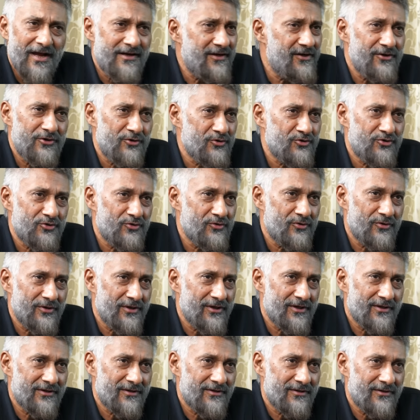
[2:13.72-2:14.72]
I didn't do
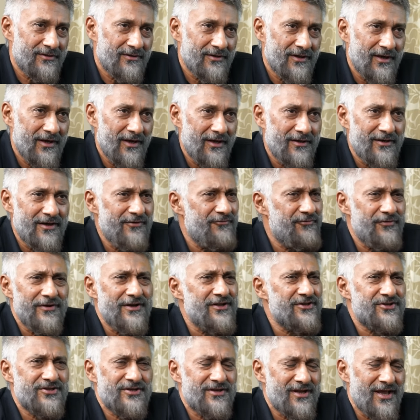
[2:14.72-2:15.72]
Junooniyat. Oh, you didn't I didn't
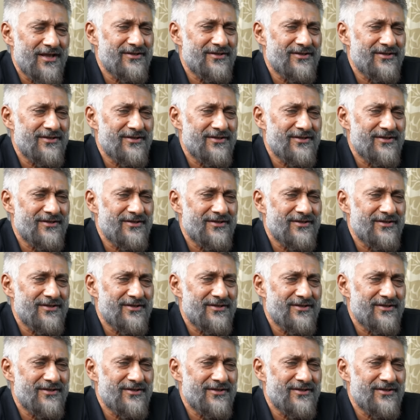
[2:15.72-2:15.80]
finish it.